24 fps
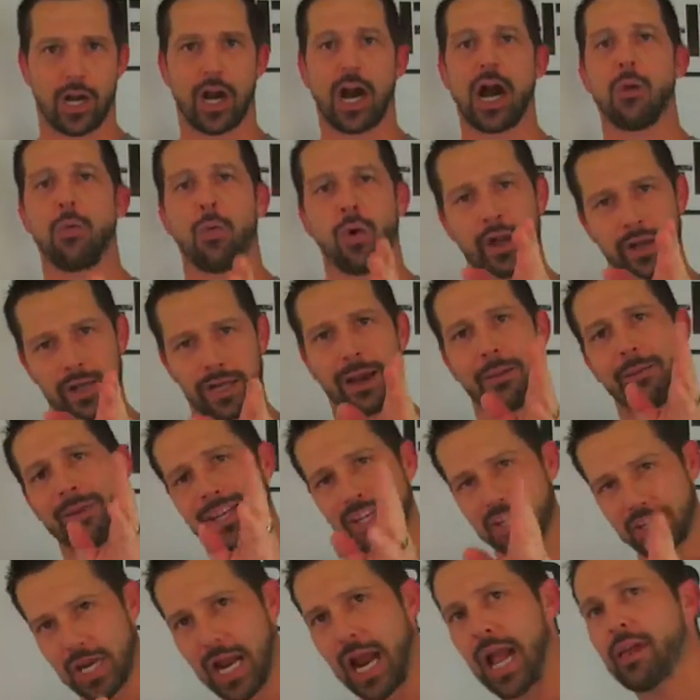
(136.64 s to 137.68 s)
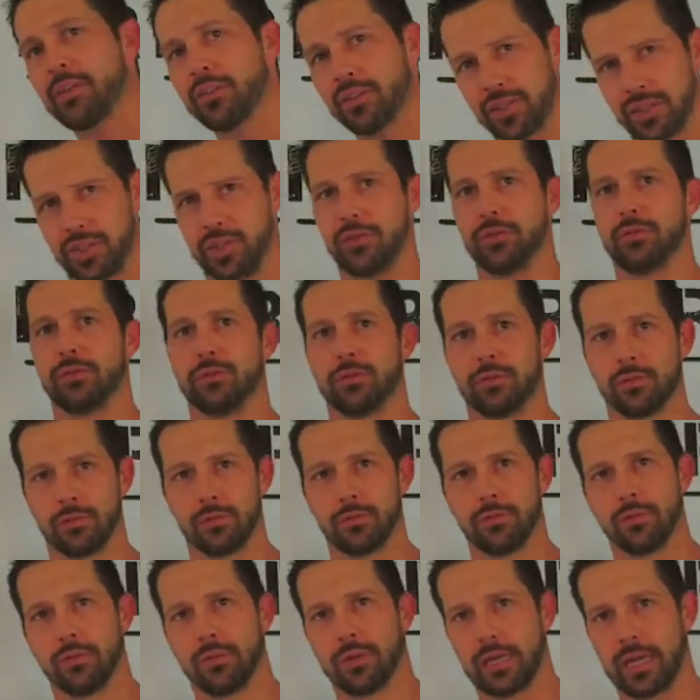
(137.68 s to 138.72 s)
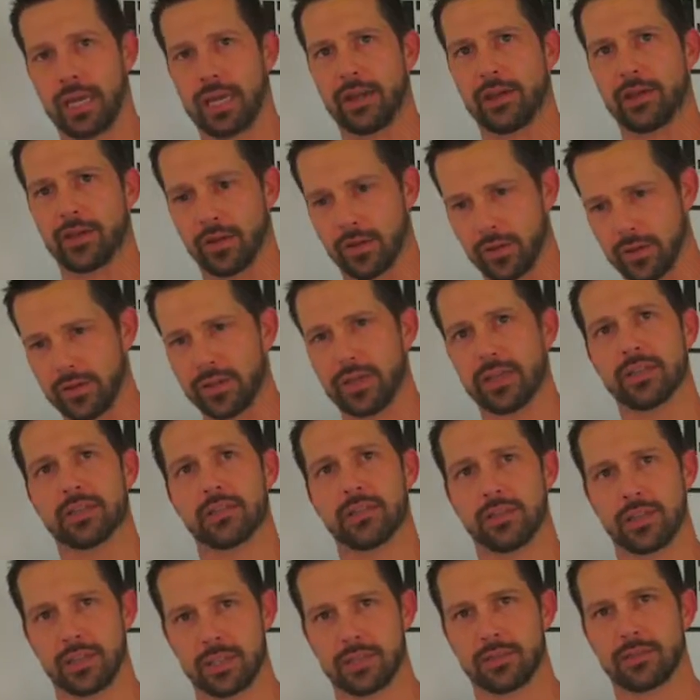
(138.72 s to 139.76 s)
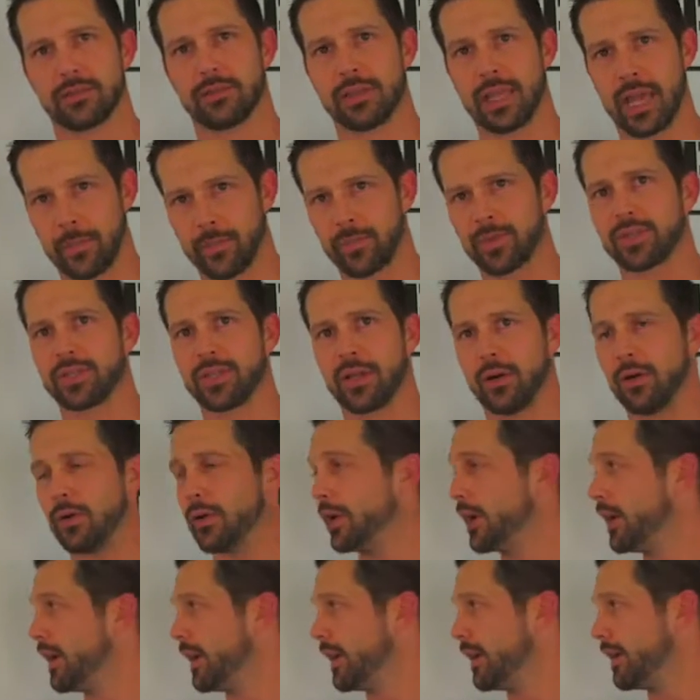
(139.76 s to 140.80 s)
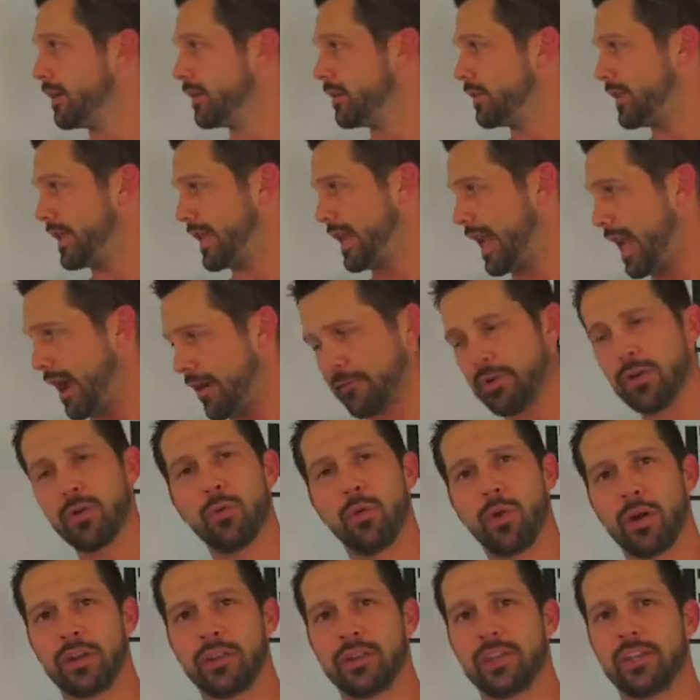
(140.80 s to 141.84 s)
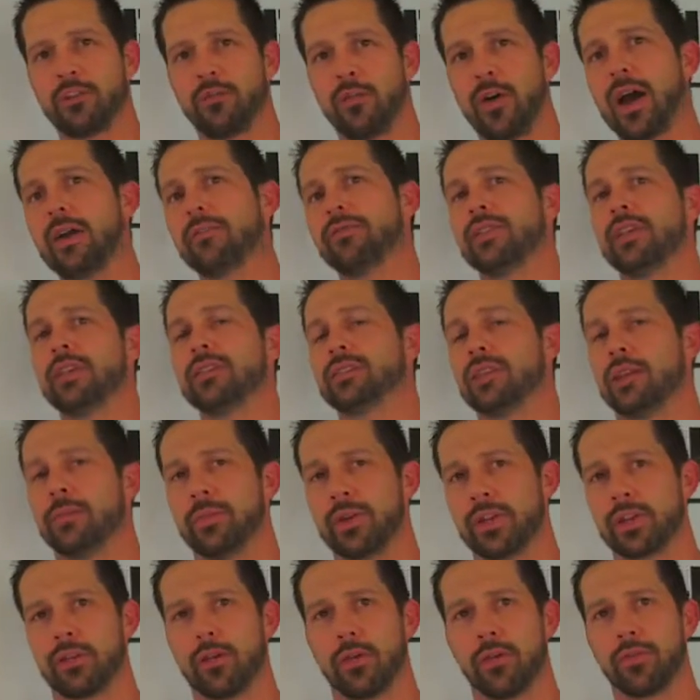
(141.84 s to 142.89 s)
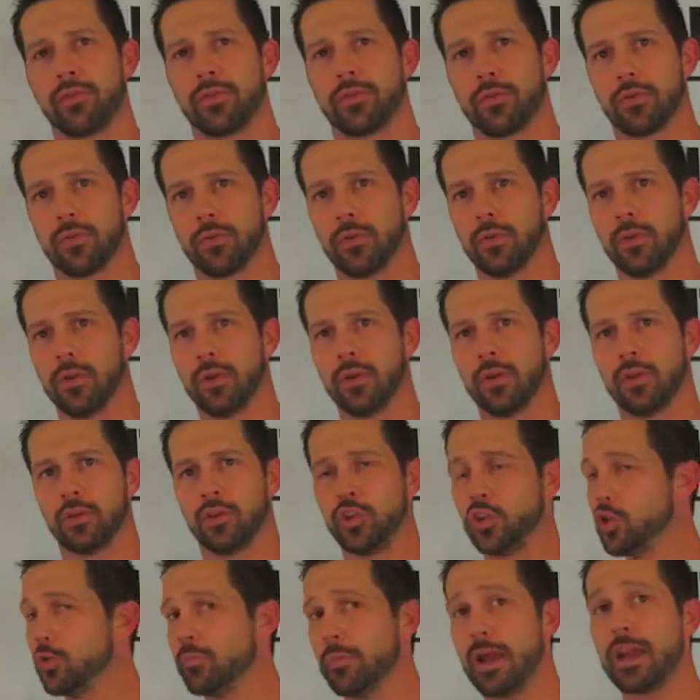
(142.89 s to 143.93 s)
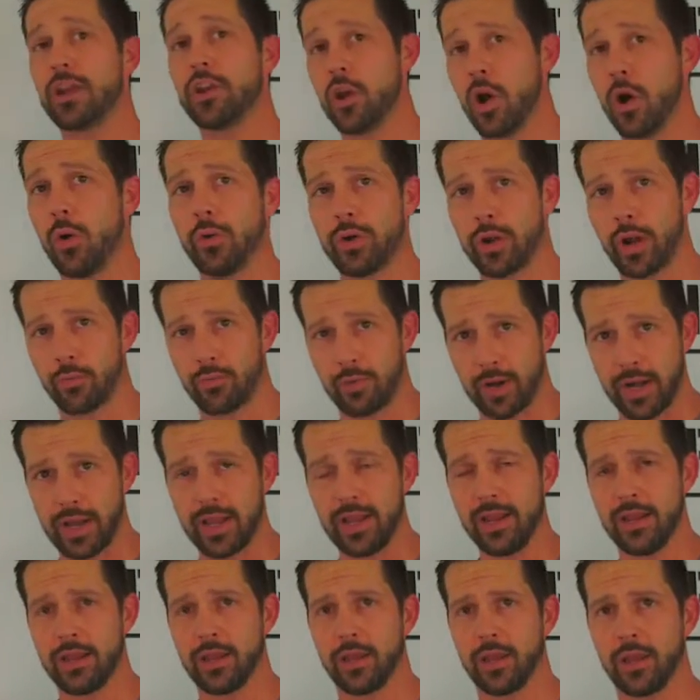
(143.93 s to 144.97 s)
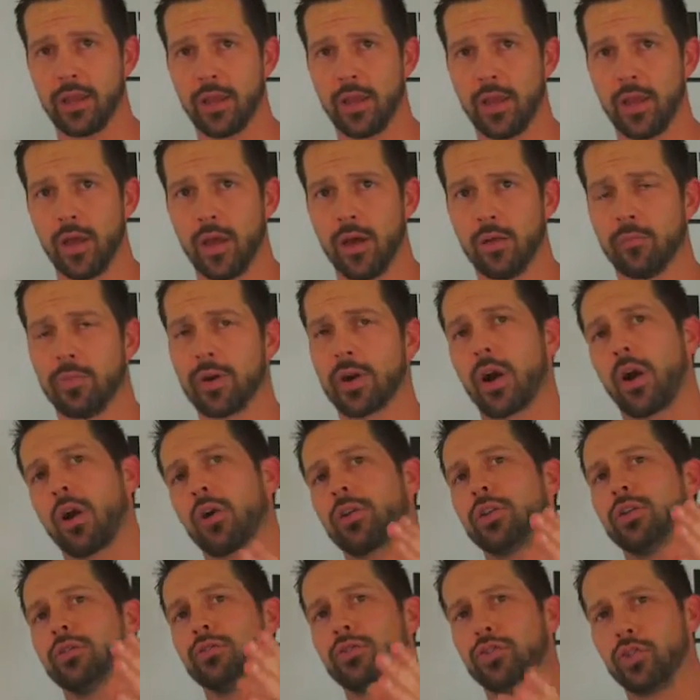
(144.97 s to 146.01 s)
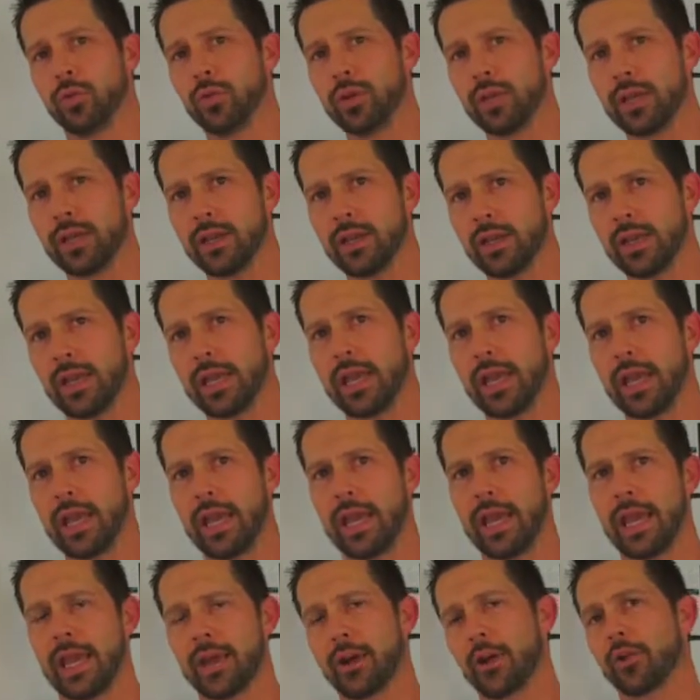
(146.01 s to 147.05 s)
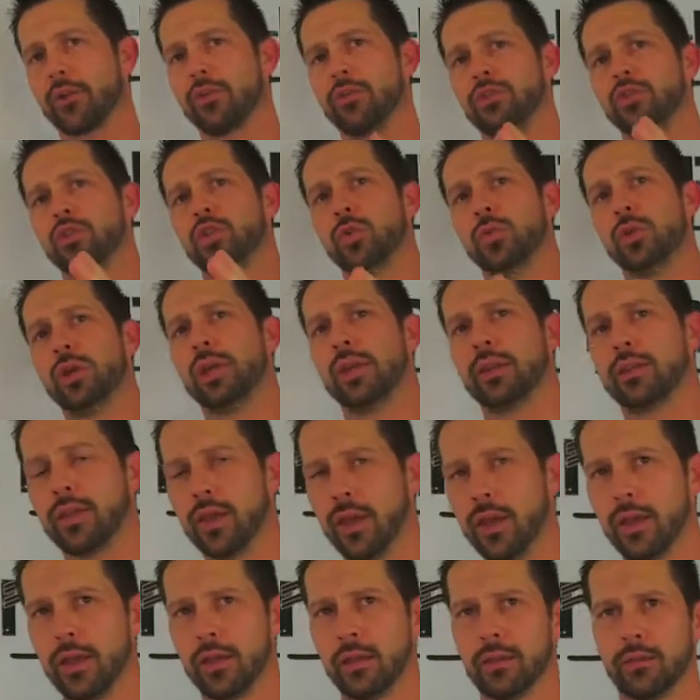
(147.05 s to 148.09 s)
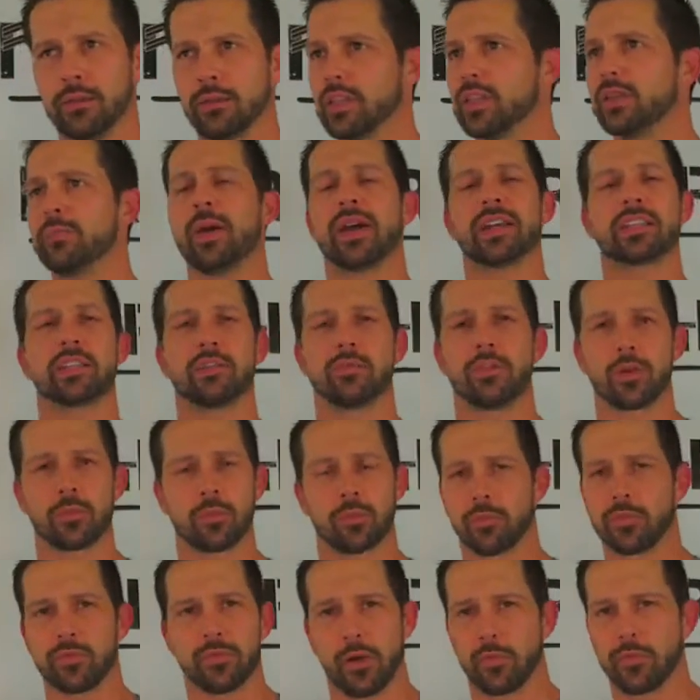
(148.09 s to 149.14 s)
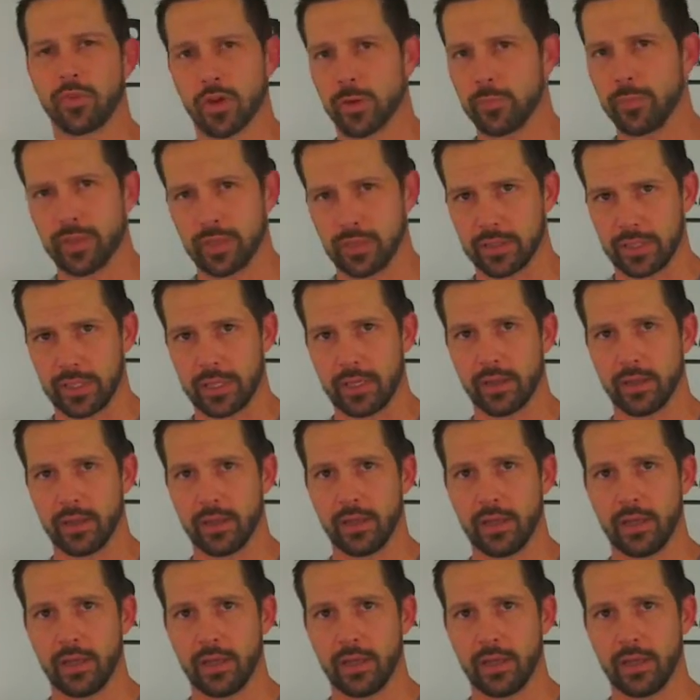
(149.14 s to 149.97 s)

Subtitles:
I'm going to challenge you, okay, during this episode, that every one of these 5 things I'm going to go through, you may know it already, but are you doing it? And are you doing it to the best of your ability?